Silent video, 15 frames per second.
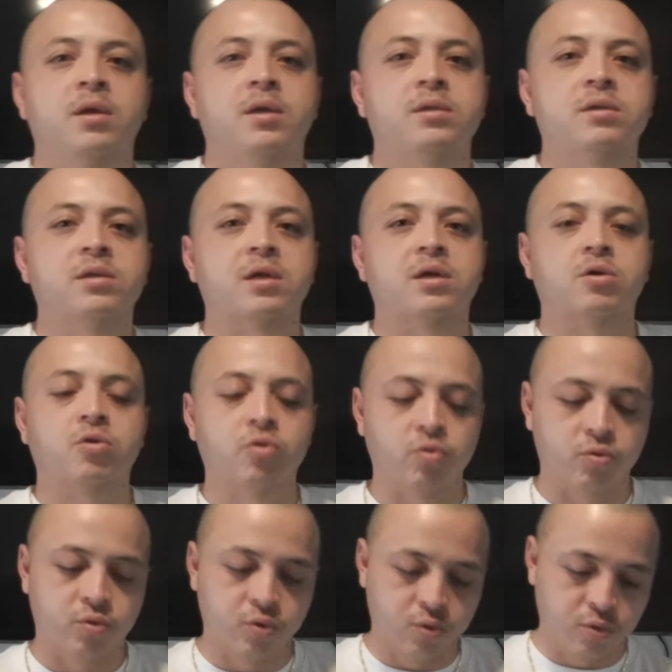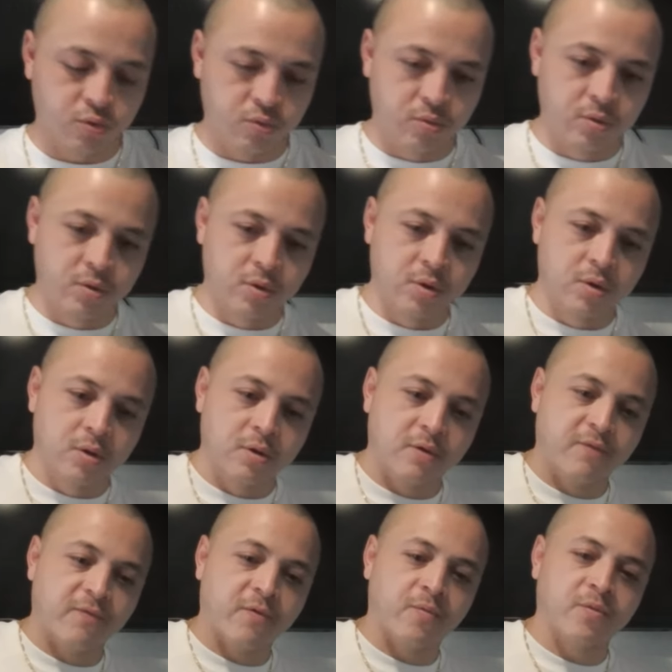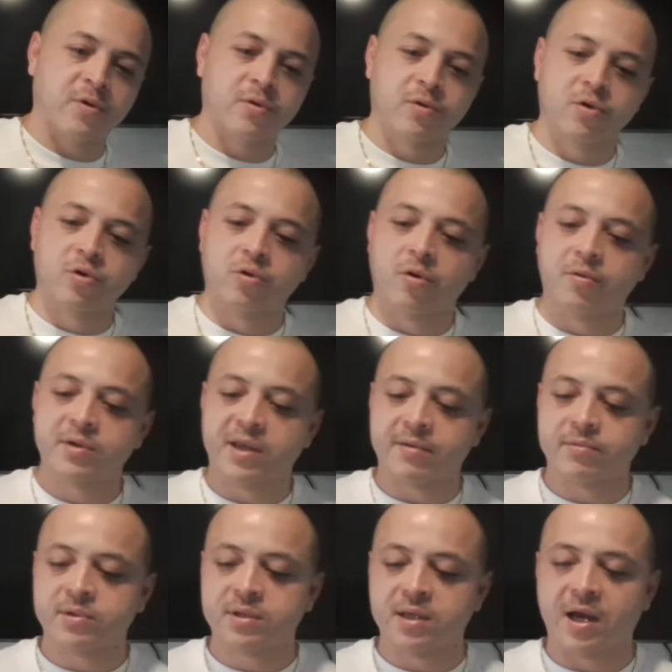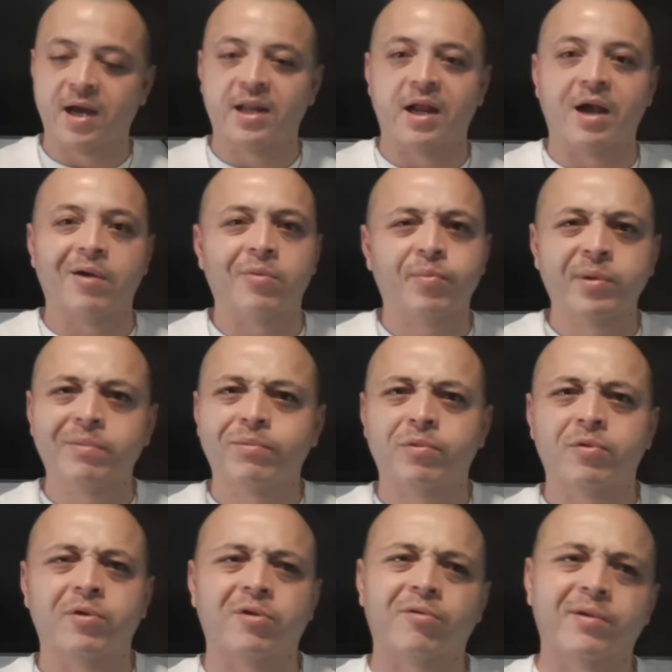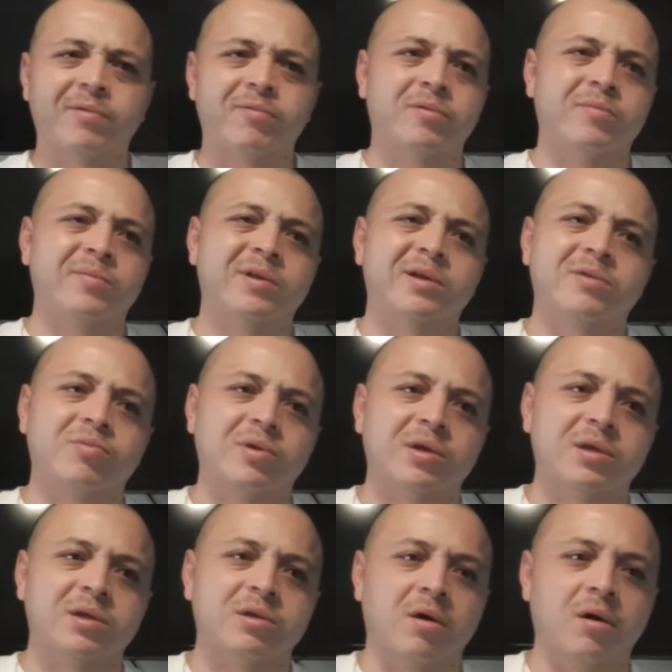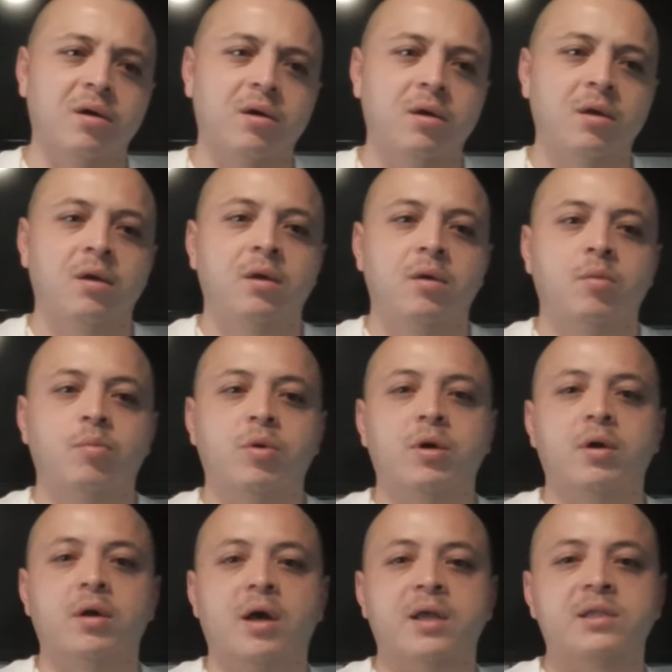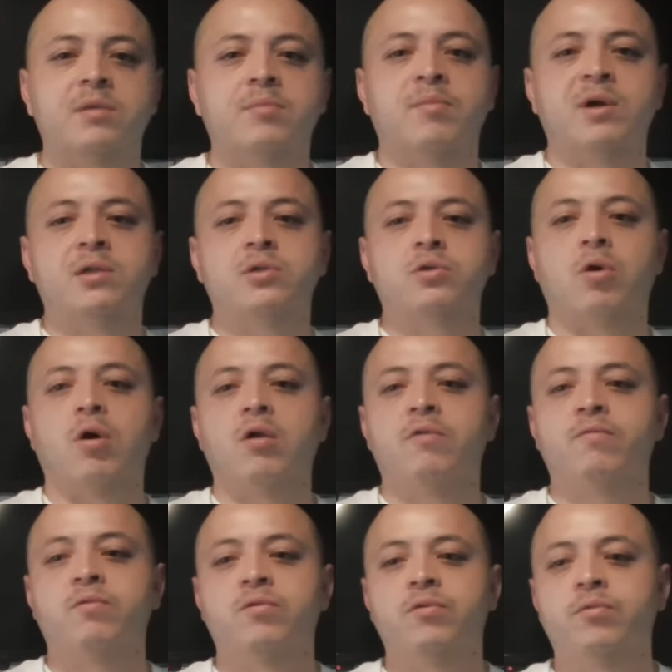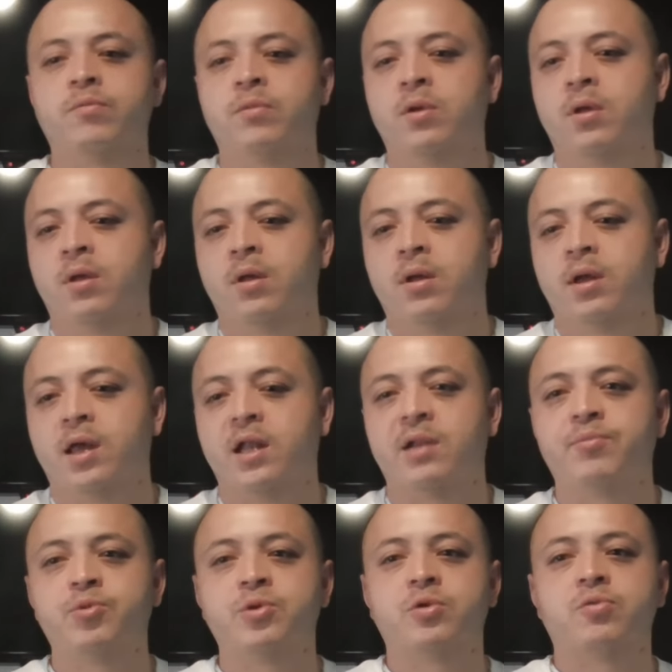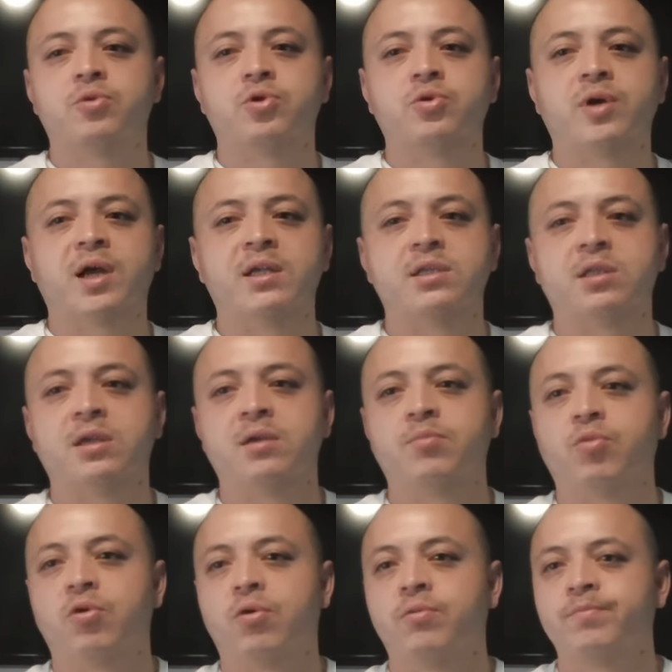Seems like a cool dude. You feel me? You don't always have to see eye to eye with people who agree with him. It is what it is, dog. But I send mine to all of them. And let me know what you guys think, bro.